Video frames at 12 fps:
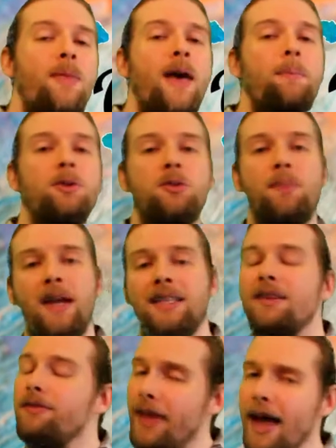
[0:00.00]
their
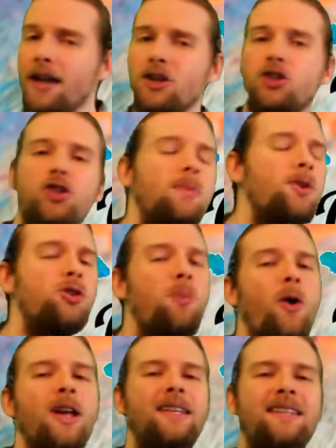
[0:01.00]
perspective. That and so much
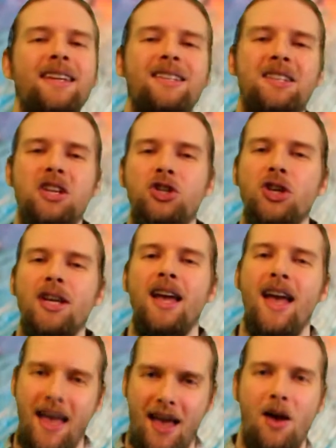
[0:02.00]
more in today's teaching.
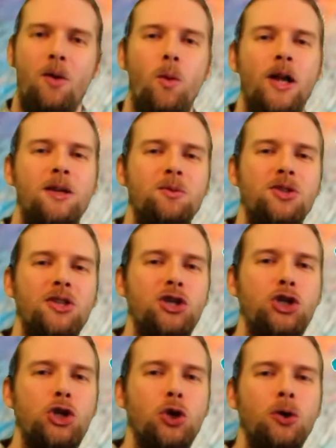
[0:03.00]
Welcome to today's
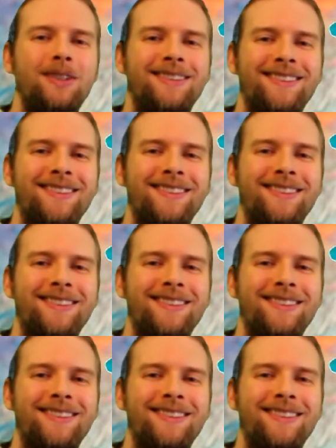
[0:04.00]
show.